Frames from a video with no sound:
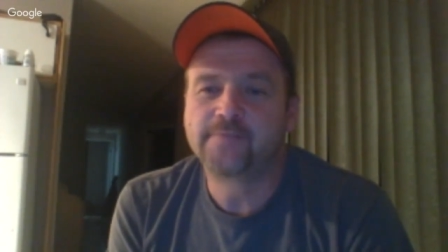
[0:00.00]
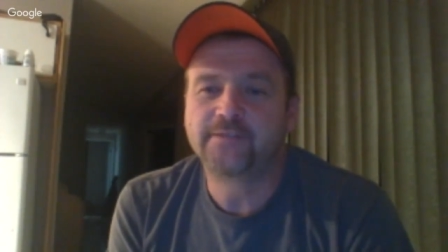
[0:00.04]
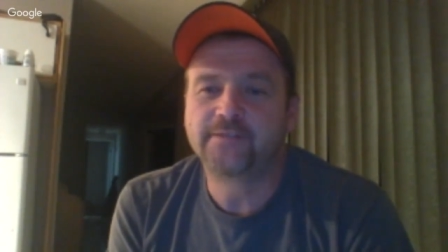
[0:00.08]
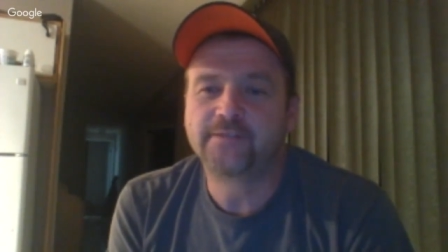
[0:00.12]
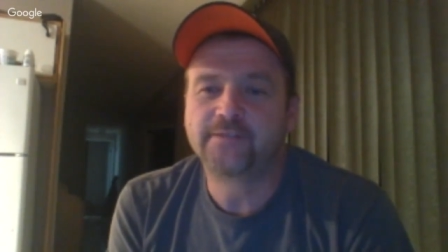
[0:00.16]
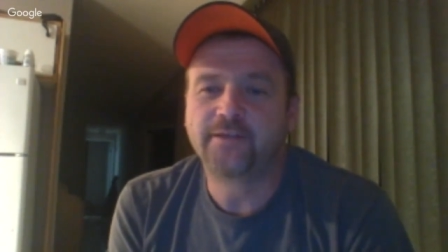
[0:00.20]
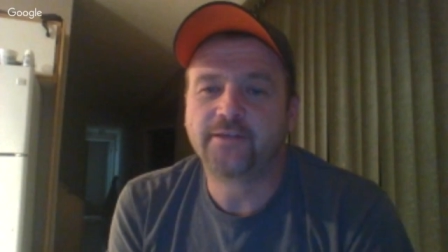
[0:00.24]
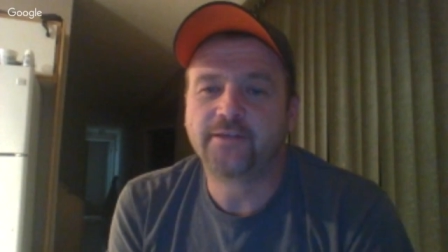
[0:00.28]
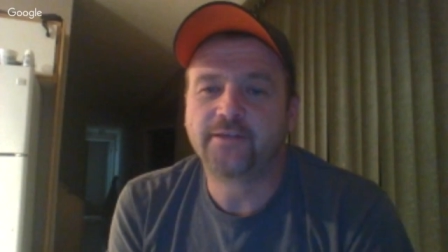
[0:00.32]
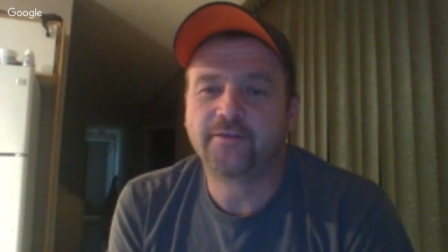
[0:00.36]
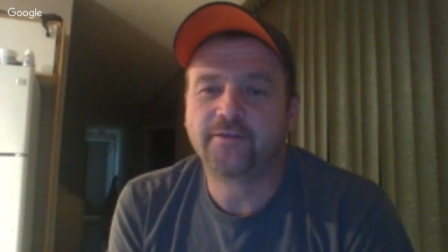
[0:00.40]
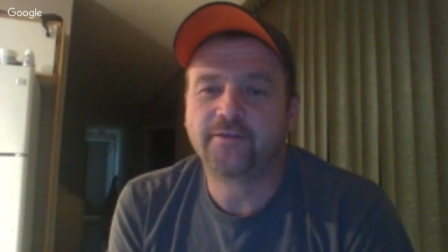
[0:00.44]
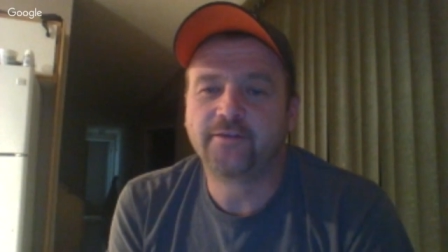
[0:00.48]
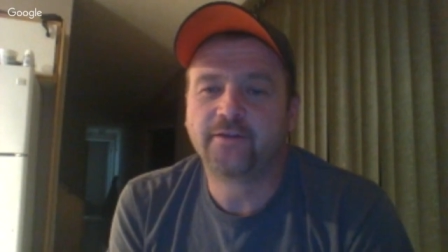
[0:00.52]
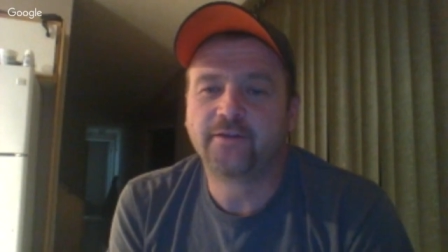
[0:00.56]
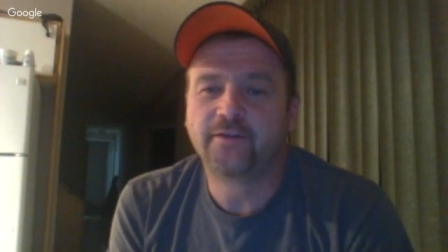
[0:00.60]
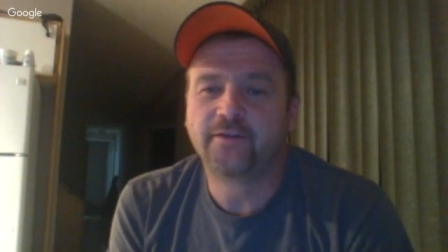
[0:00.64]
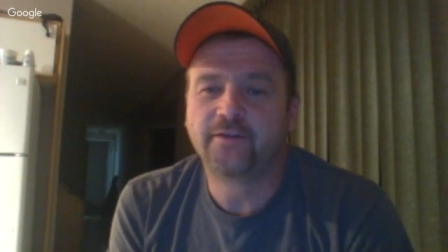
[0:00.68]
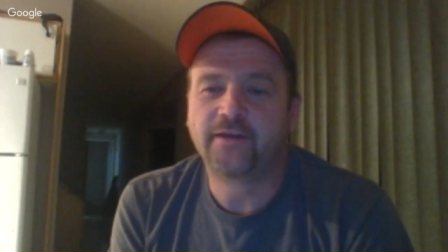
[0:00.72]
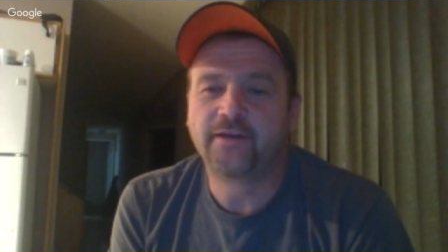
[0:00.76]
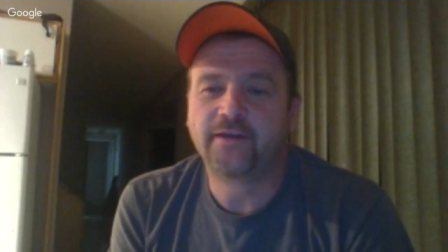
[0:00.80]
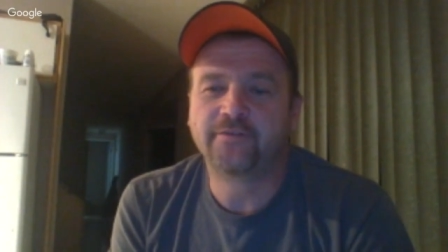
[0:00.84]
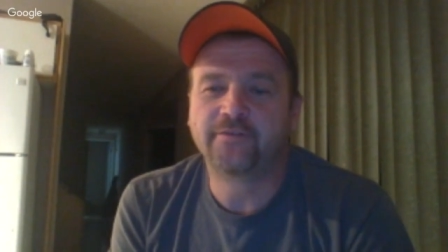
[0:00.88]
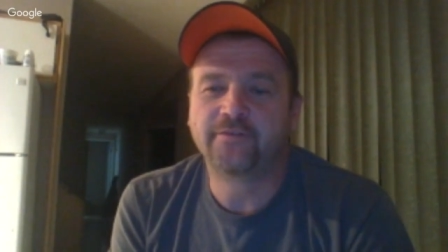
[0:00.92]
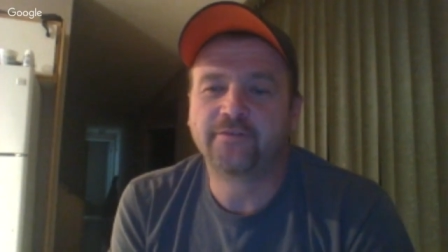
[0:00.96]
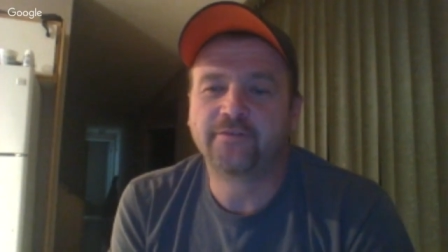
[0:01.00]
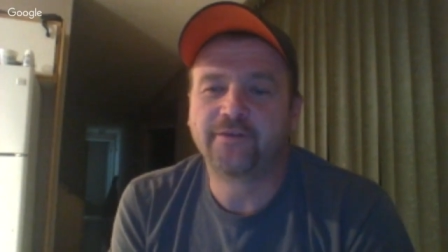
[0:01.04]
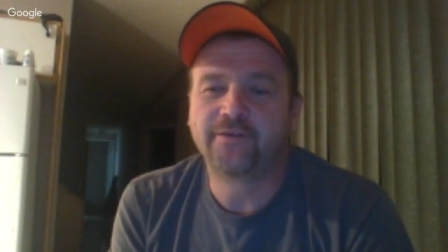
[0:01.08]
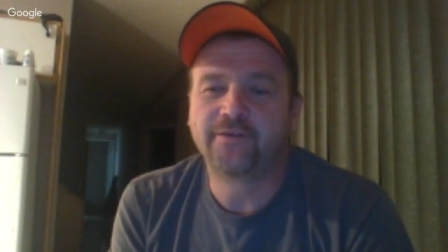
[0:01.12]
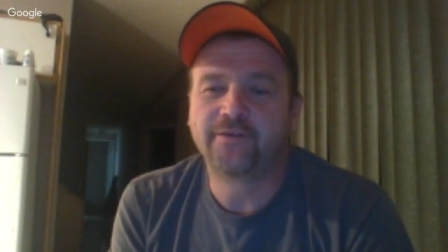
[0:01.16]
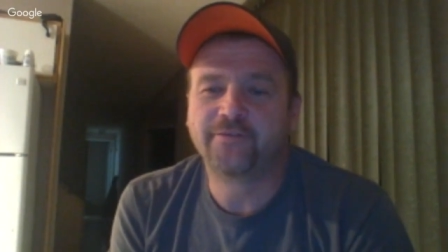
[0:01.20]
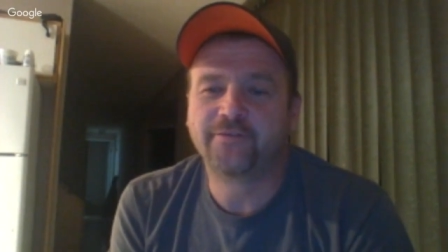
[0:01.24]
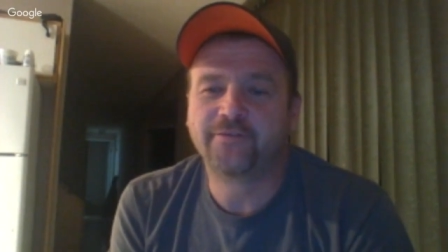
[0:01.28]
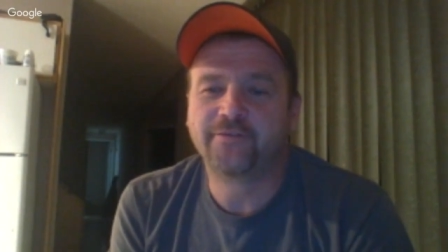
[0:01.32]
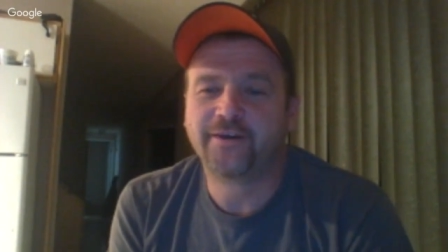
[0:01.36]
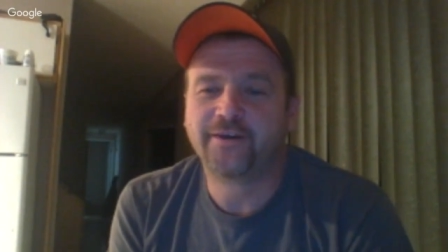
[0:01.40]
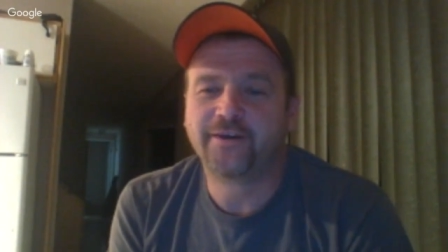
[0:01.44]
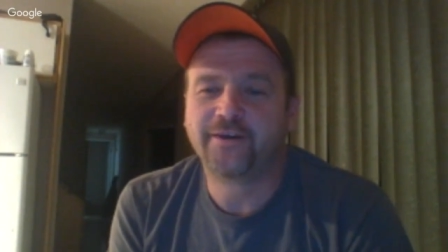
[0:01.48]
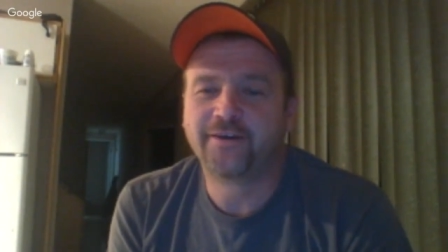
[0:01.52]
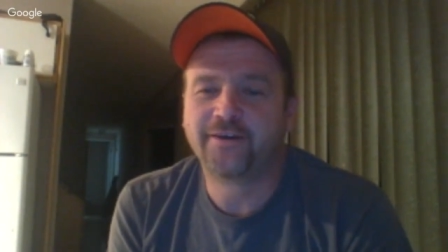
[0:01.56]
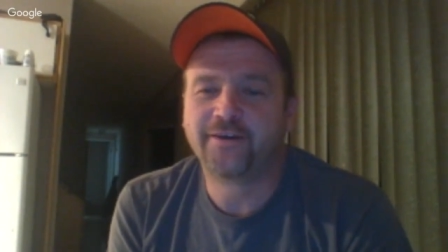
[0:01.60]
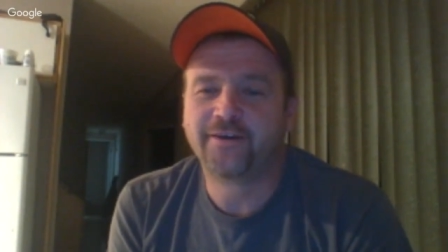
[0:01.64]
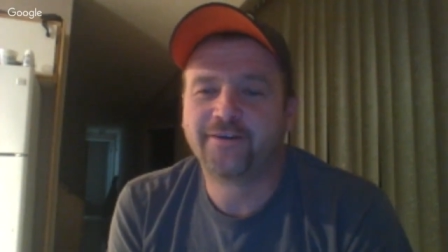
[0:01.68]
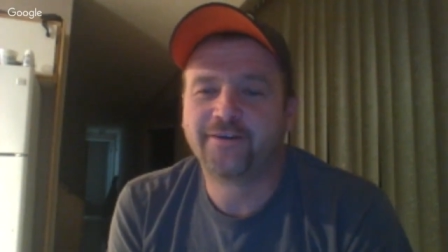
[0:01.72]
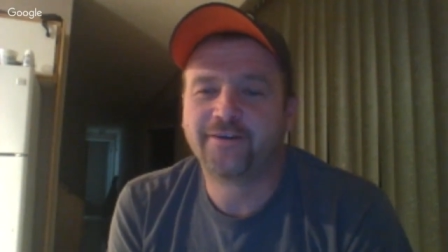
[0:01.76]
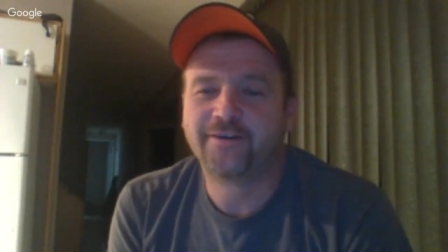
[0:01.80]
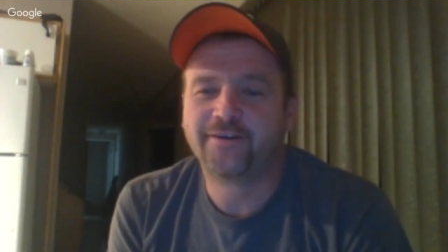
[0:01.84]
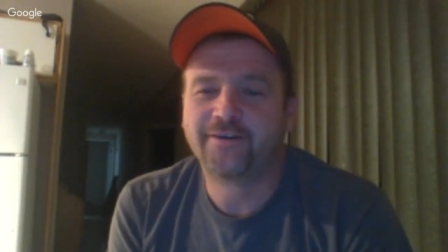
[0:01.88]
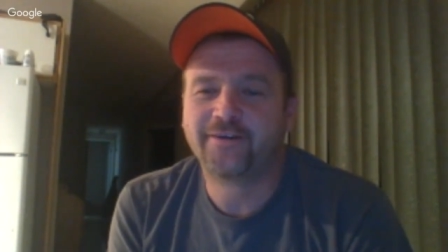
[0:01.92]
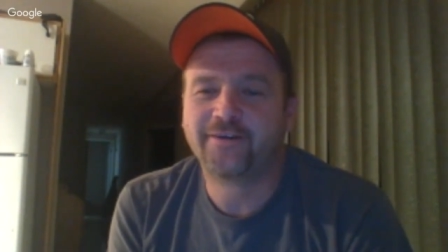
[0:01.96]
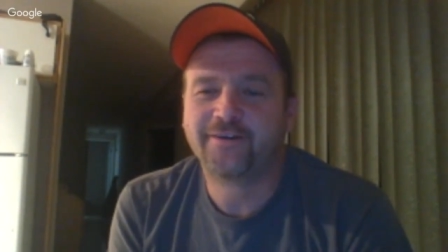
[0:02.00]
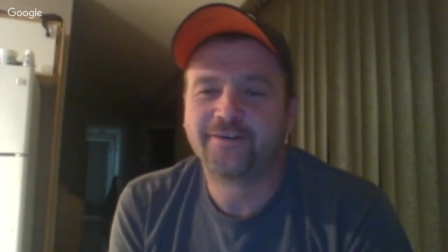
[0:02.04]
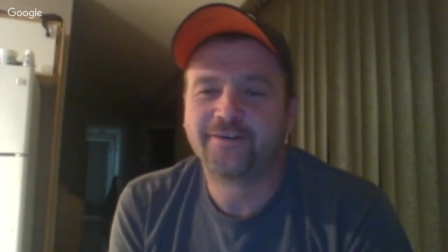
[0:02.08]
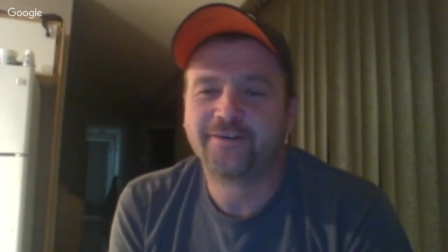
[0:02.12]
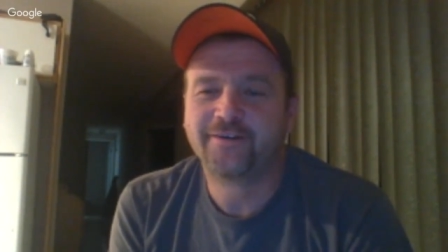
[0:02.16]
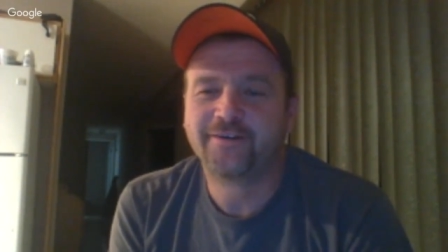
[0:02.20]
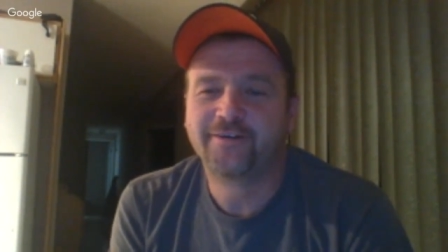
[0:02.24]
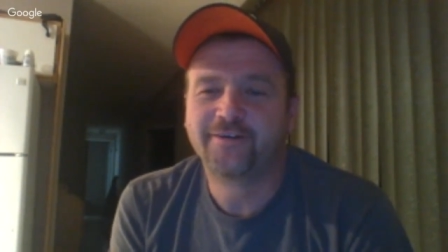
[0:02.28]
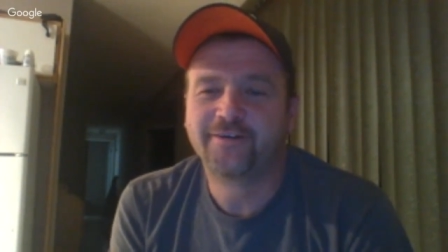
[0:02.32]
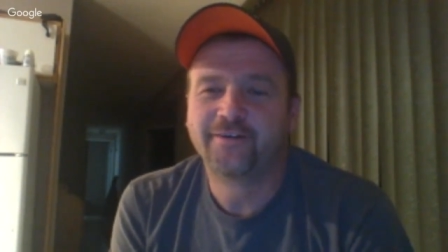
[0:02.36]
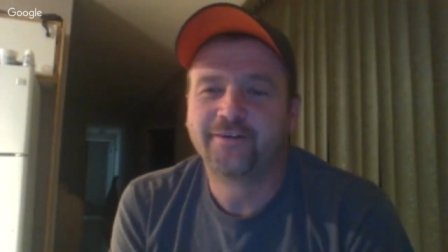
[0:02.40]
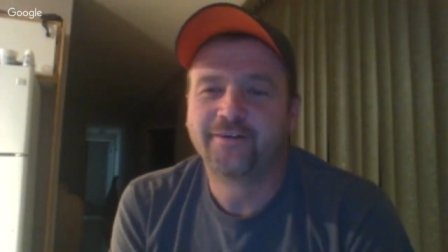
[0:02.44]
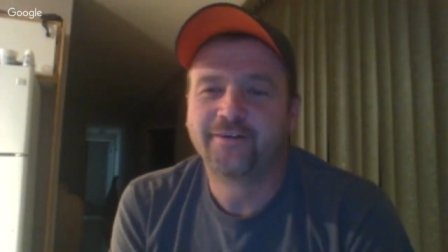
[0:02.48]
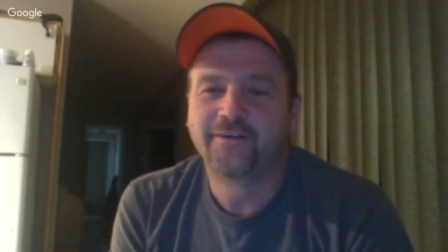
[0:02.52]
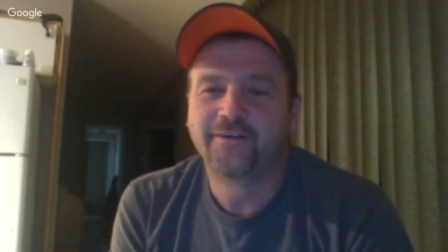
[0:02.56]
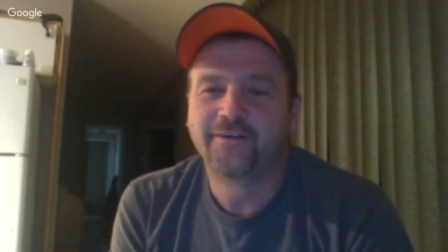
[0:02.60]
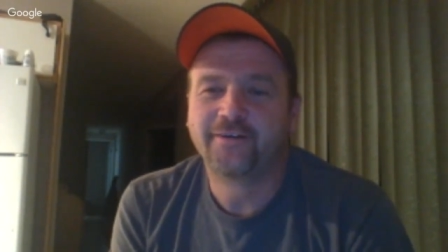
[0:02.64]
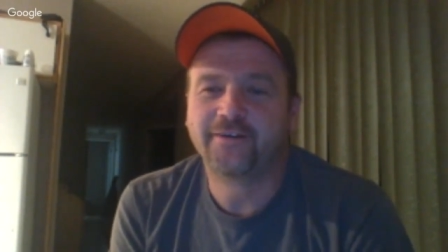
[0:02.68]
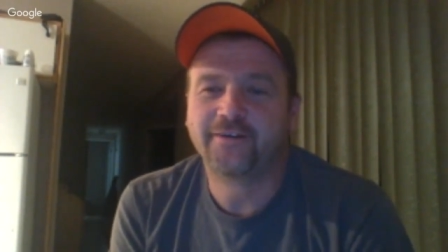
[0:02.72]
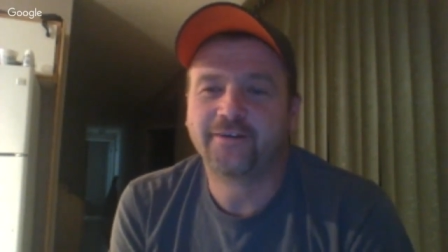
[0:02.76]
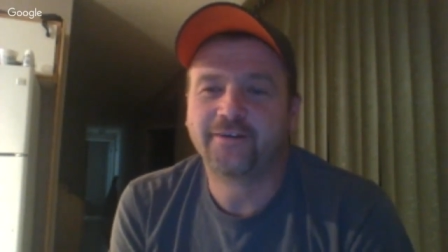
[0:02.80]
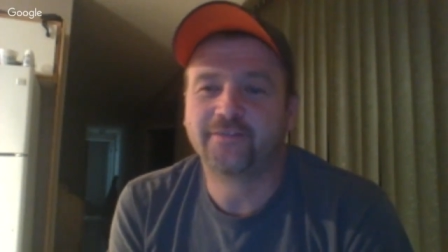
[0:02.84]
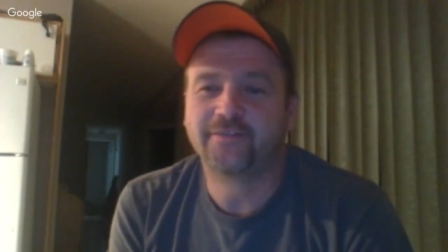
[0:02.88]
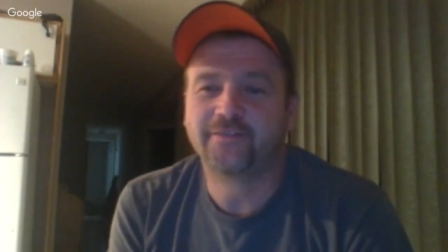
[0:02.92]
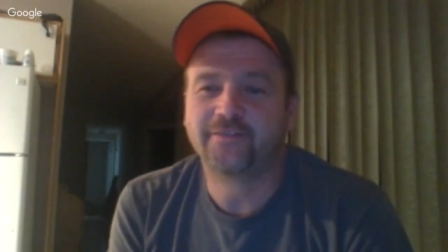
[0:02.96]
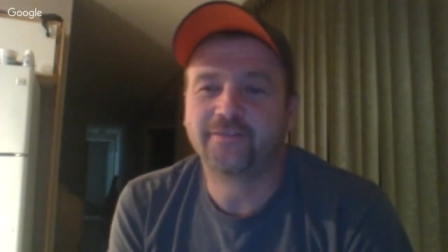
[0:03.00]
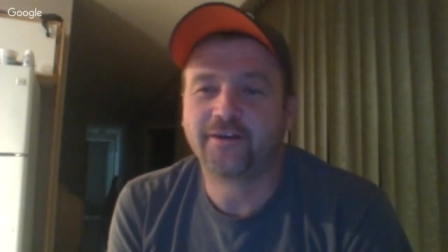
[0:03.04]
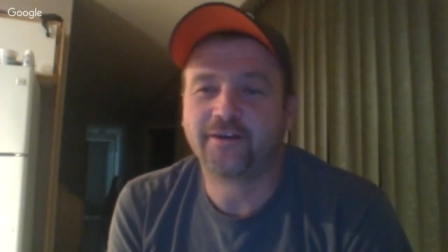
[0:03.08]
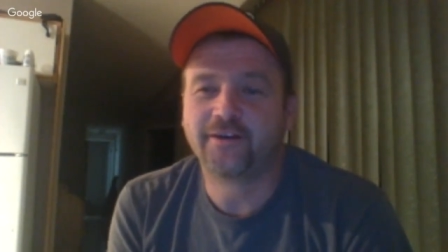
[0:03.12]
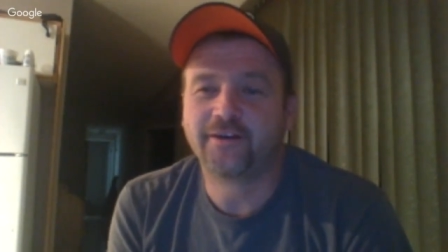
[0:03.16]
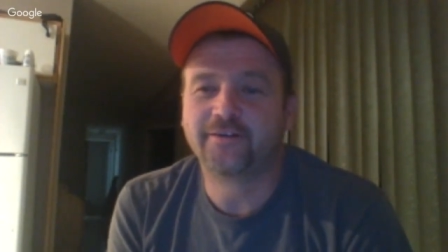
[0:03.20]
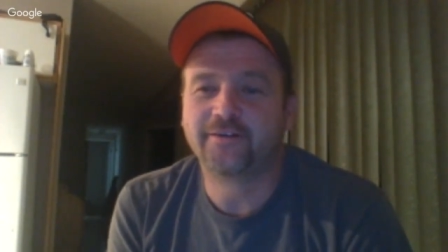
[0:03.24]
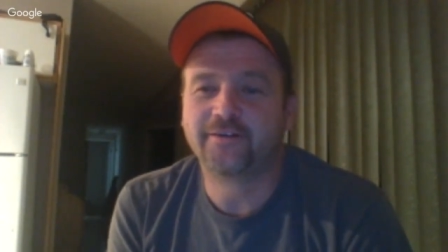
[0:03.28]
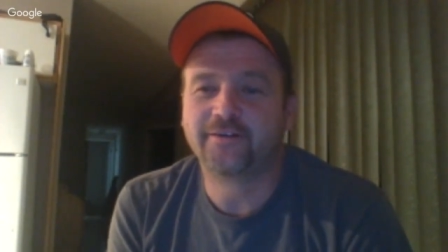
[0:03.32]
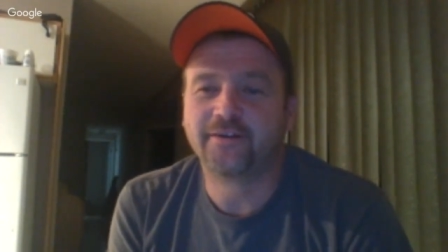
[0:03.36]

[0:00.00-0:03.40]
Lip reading: down south, it's a lot.